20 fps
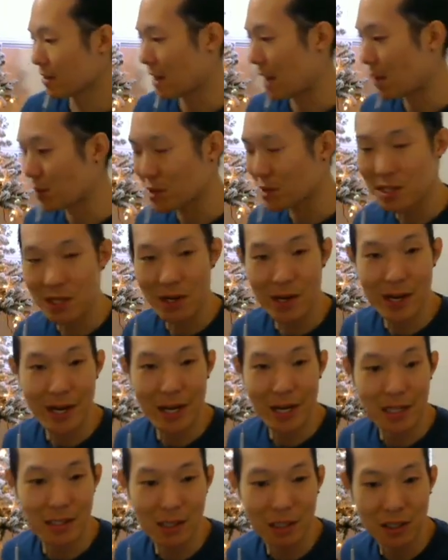I was staring
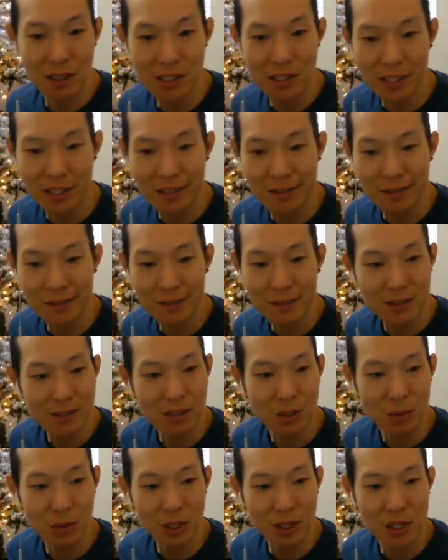at a $1 ticket,
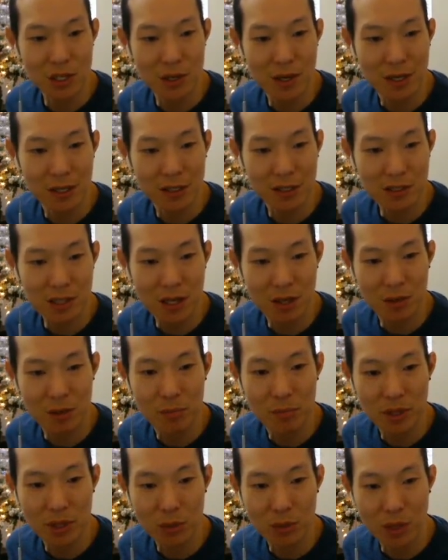so we're gonna do it. Let's go,
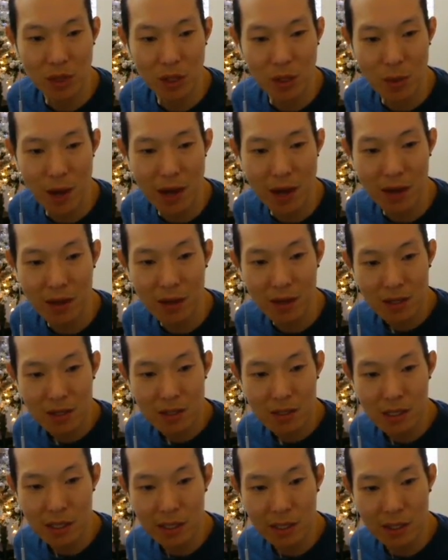put the wheel away,
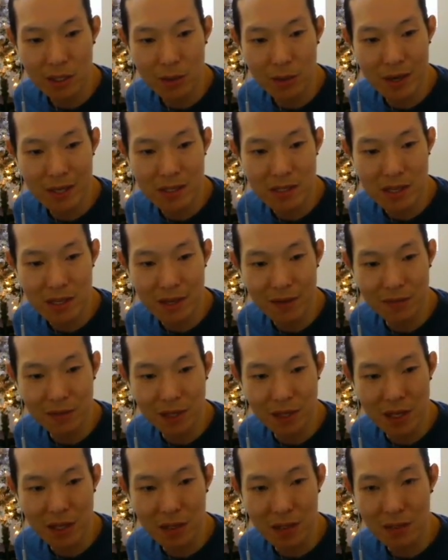tuck it away
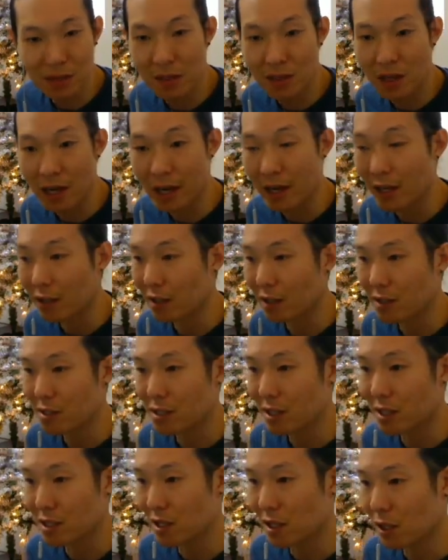safely, and let's
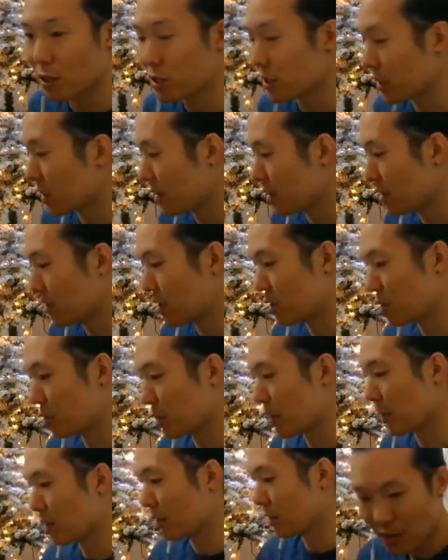get a $1 ticket in here to
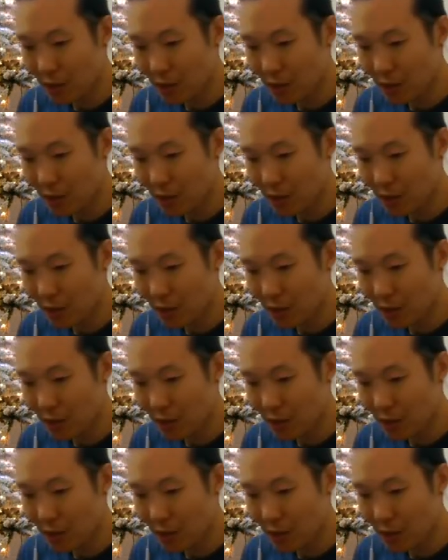play.